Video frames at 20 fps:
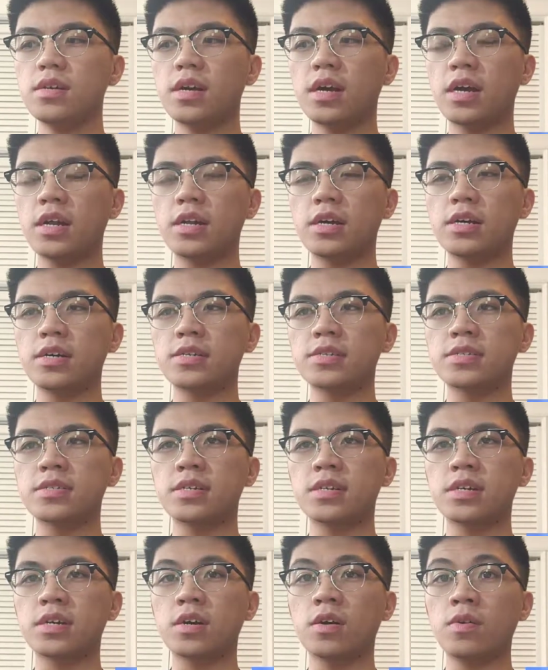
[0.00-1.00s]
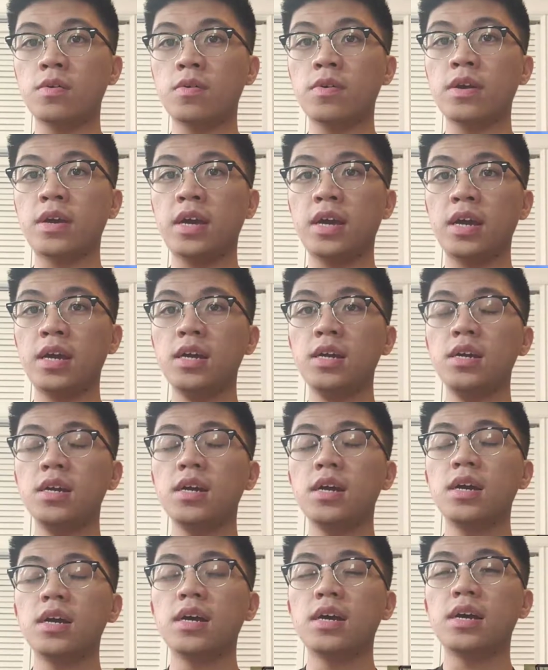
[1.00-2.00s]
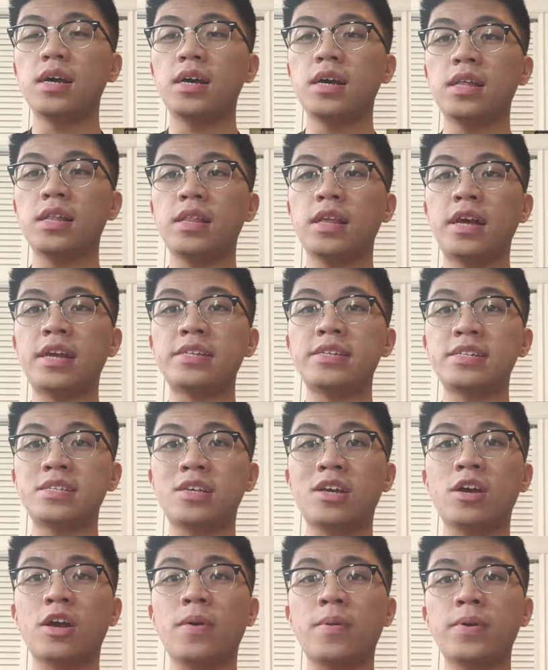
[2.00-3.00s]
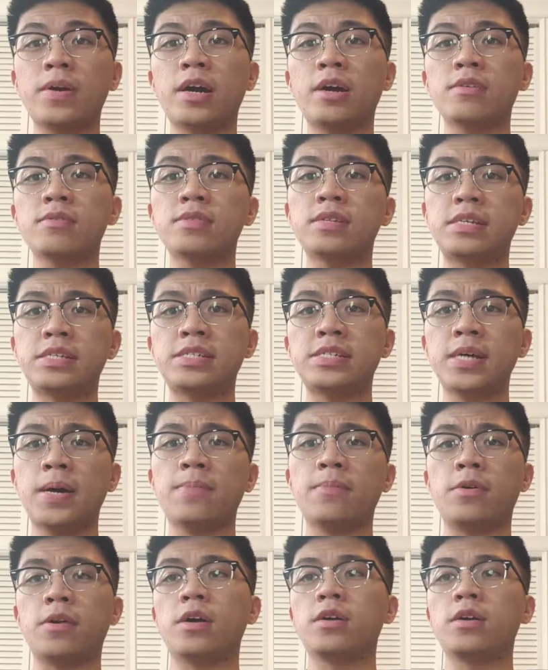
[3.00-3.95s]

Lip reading: And I was like, okay. And then it says coming out this summer.